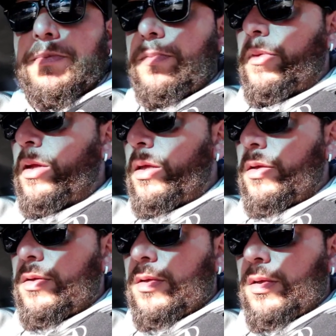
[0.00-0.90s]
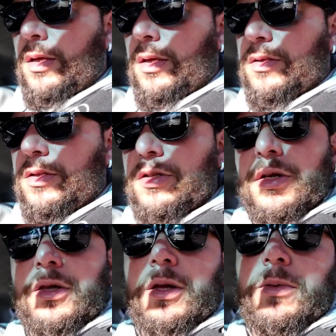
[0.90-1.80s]
I'm going to
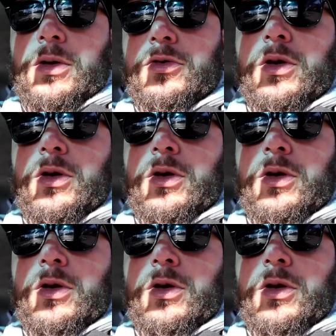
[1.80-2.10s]
chill, and then I'm going to